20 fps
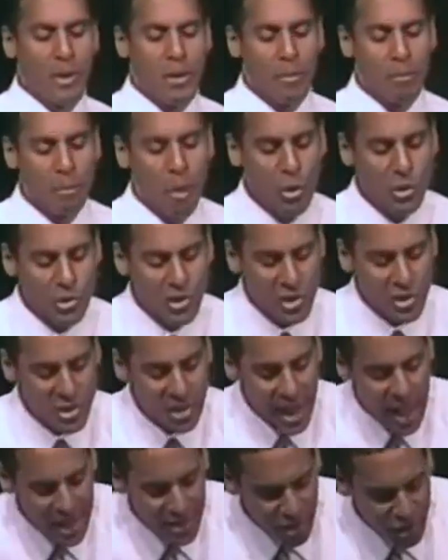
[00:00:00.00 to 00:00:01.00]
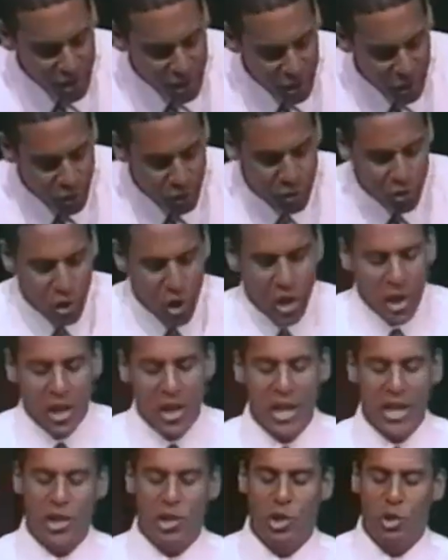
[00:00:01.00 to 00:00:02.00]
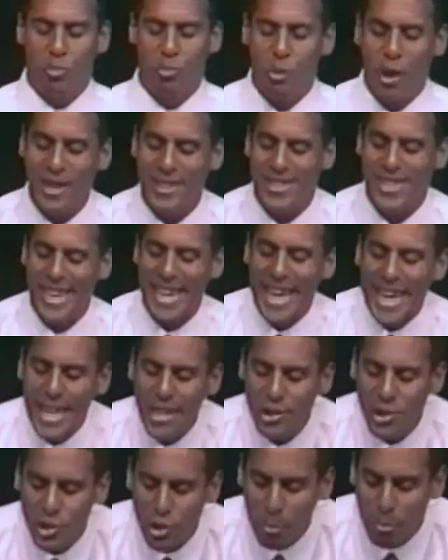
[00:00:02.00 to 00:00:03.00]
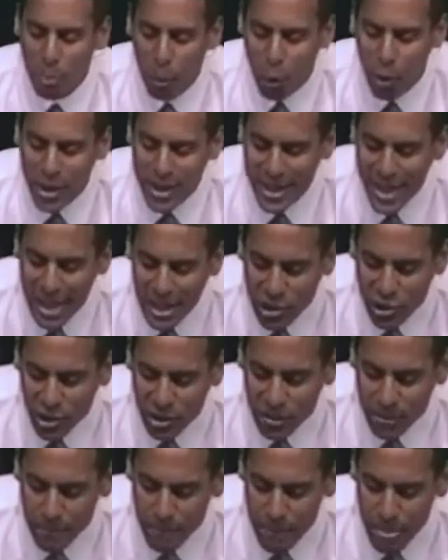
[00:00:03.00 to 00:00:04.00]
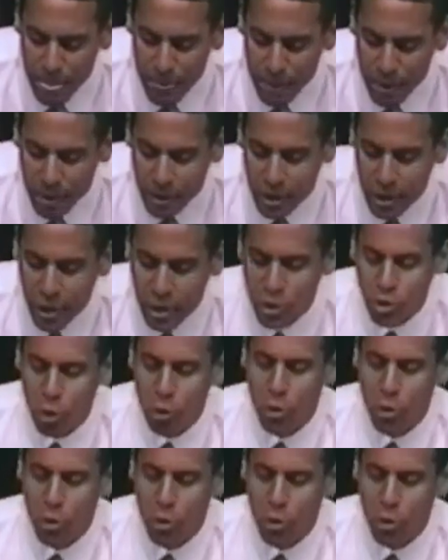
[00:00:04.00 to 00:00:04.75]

Moses' last excuse, he expressed insubordination. So